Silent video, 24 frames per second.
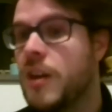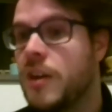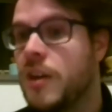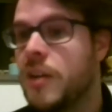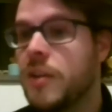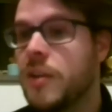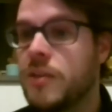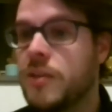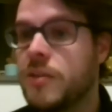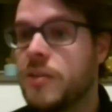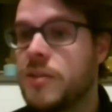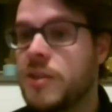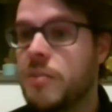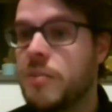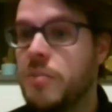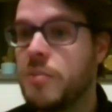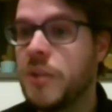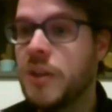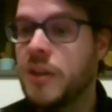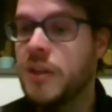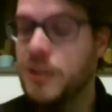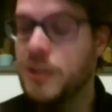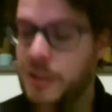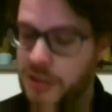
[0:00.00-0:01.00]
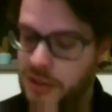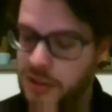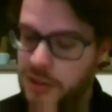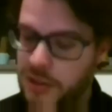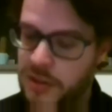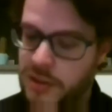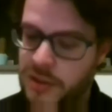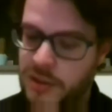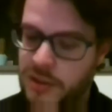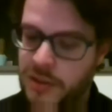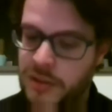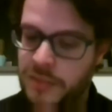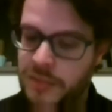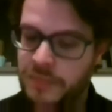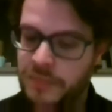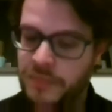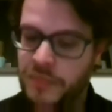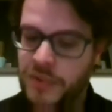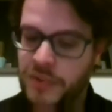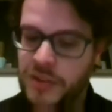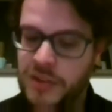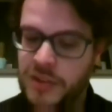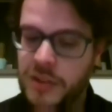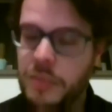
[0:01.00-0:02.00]
you know, something
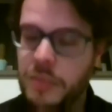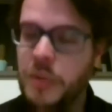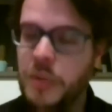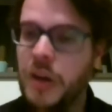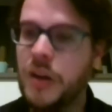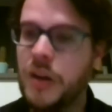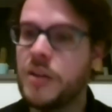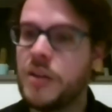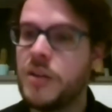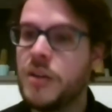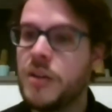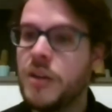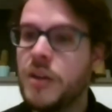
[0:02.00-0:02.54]
similar?